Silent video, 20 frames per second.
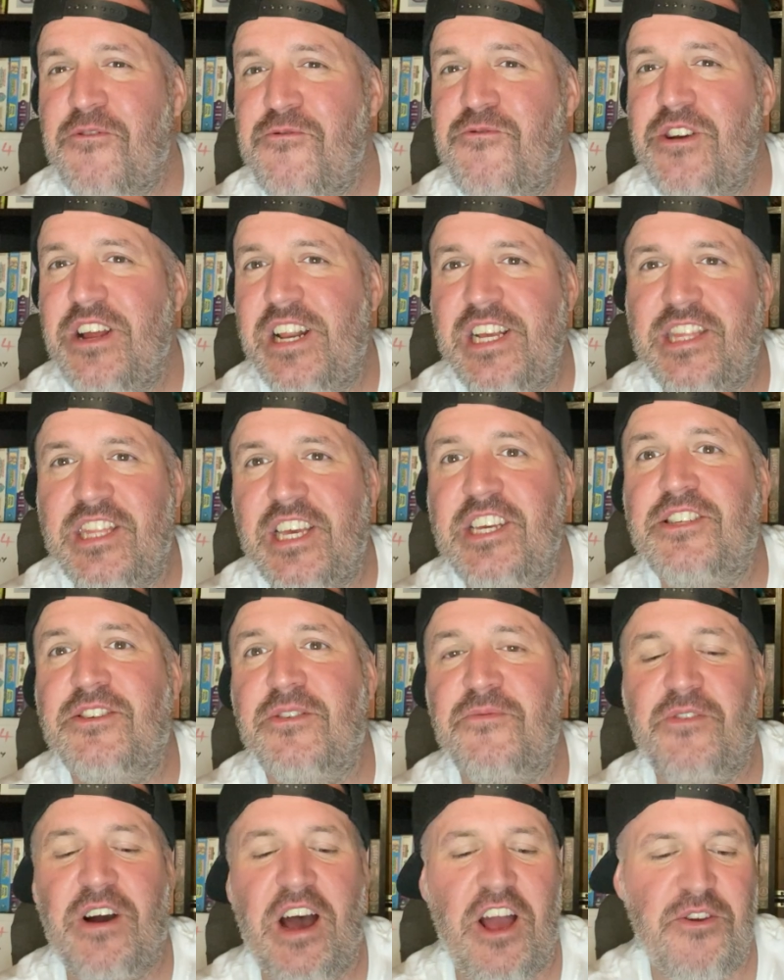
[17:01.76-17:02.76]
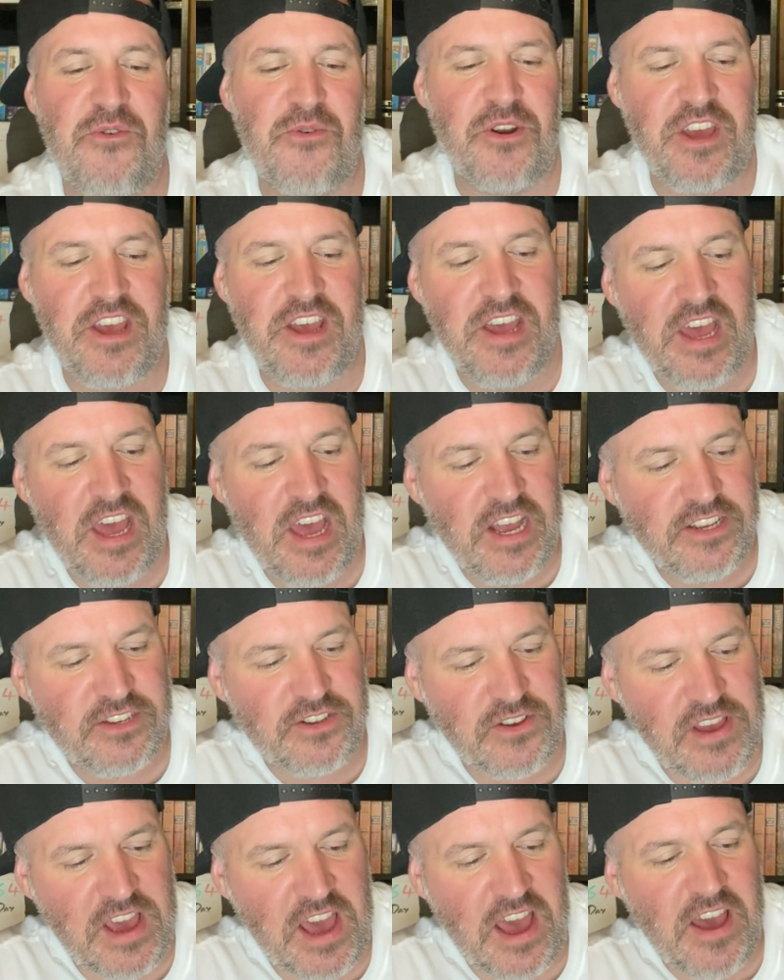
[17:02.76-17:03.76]
really decent value on it. So
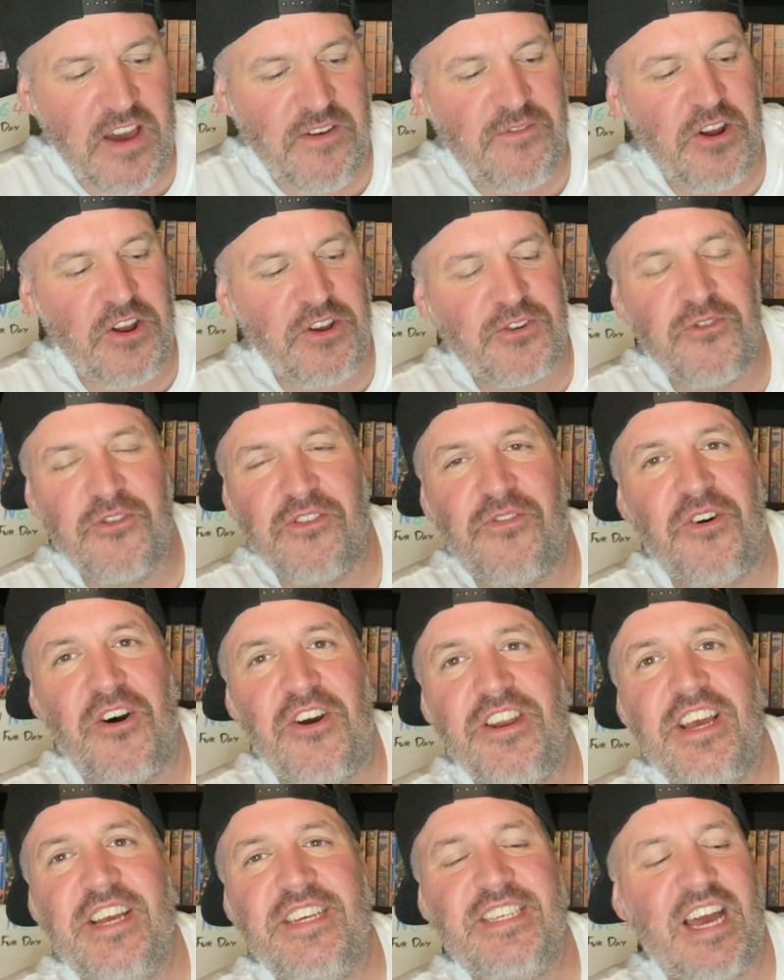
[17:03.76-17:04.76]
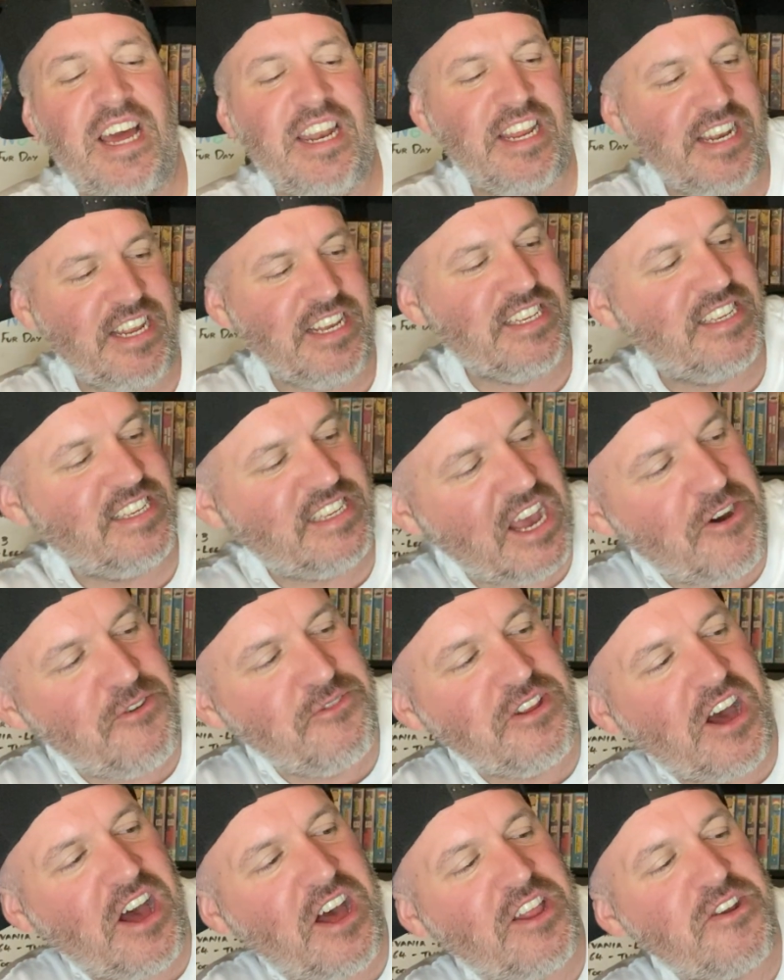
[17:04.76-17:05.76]
yeah, very cool to find this. And it is
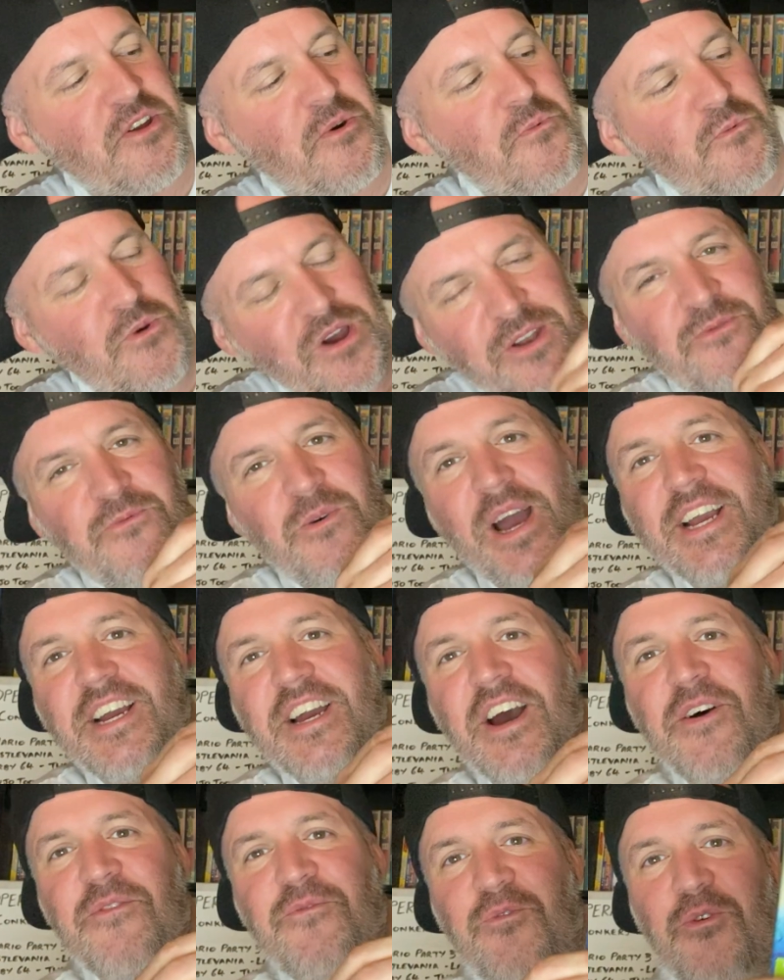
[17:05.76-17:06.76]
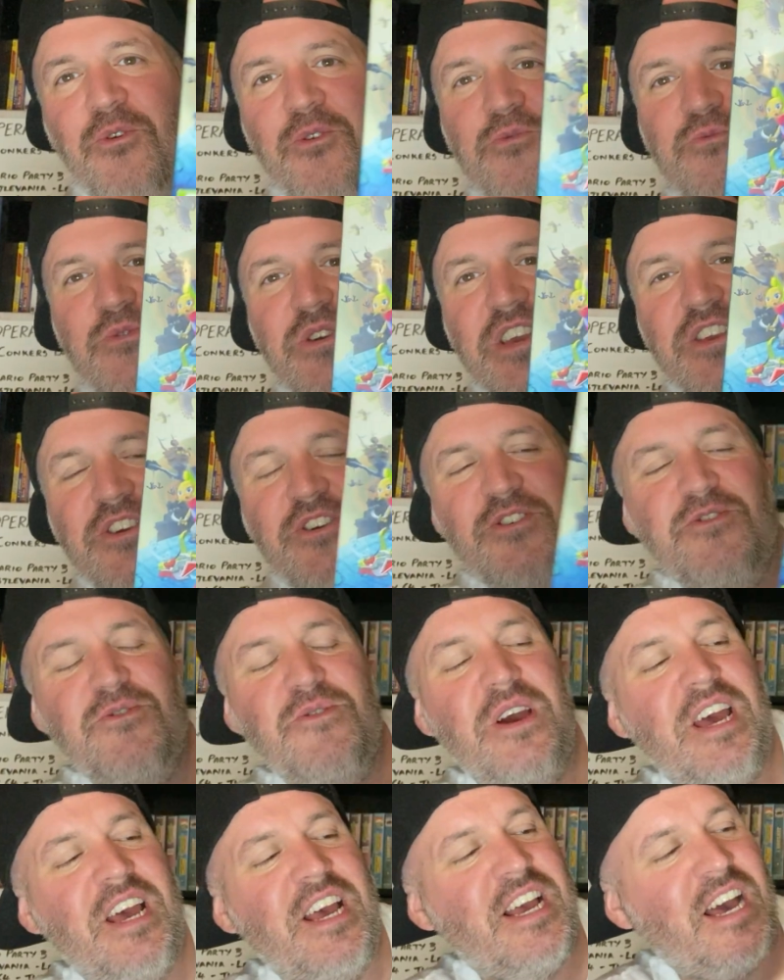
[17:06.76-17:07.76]
Zelda, the Wind Waker for the Wii U.
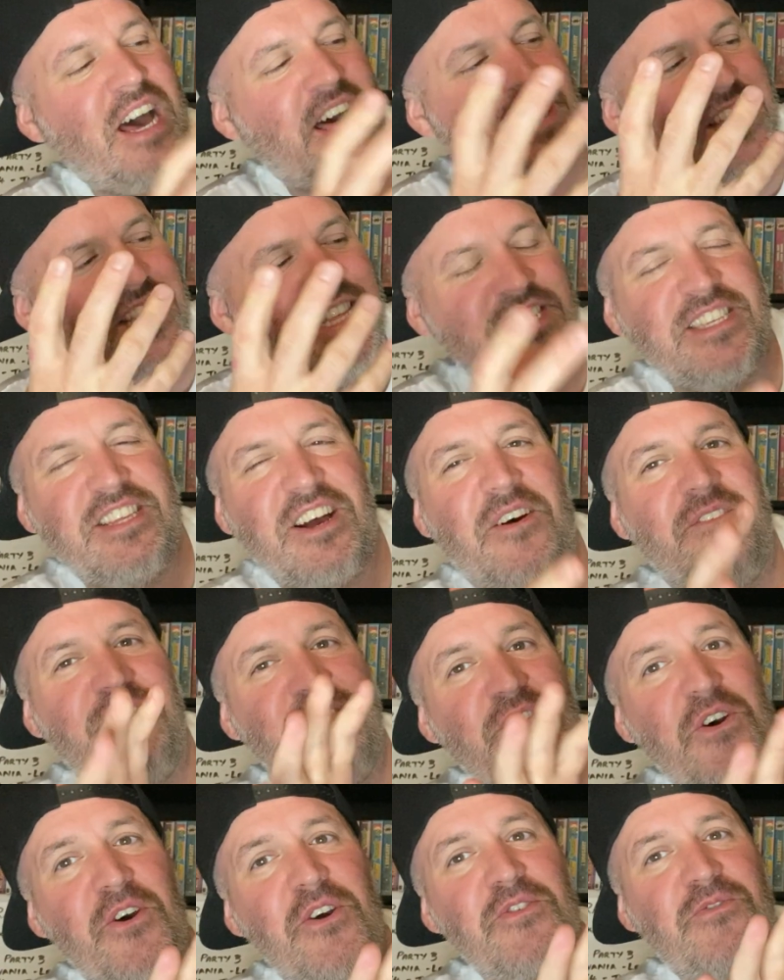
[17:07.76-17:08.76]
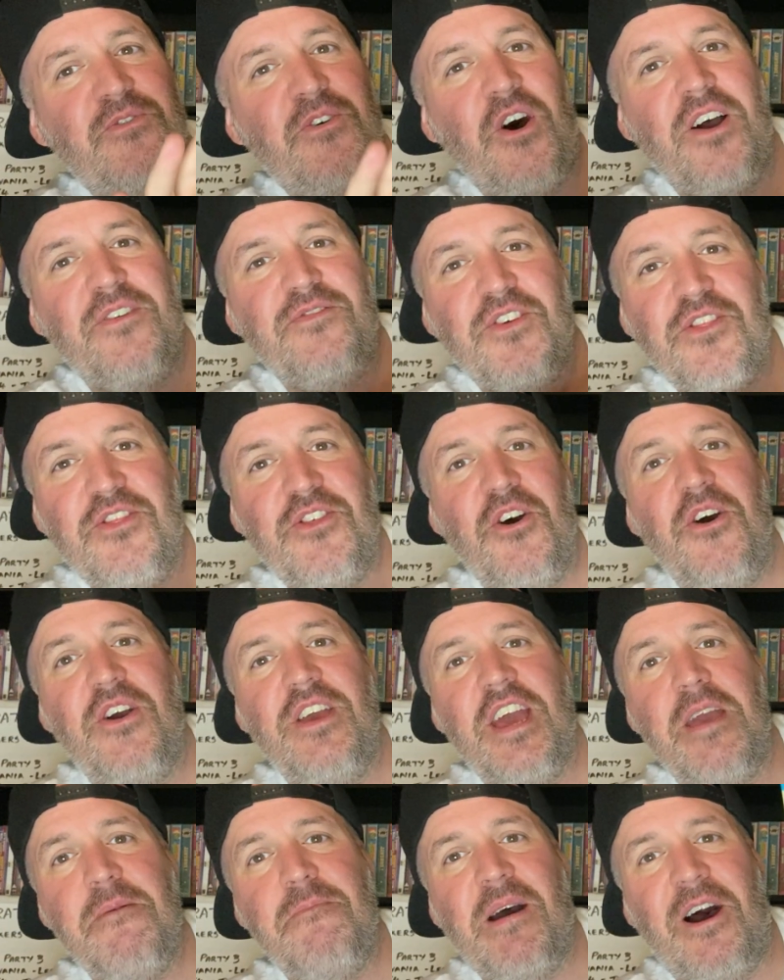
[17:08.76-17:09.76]
I think this is like a £35 to
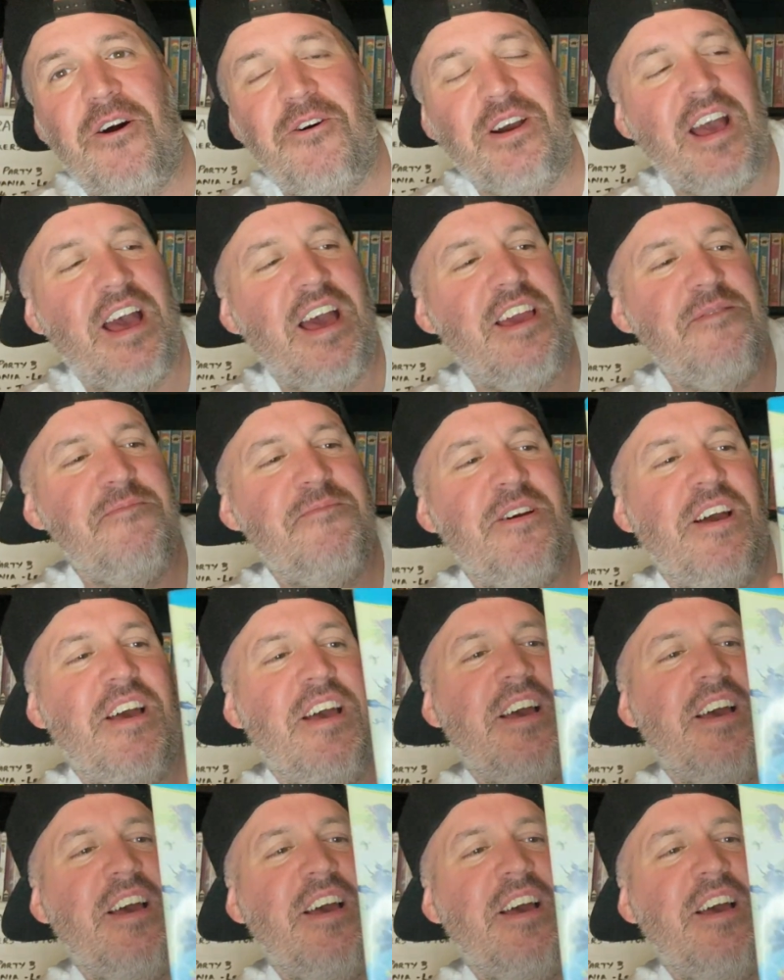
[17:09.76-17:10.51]
£38 game.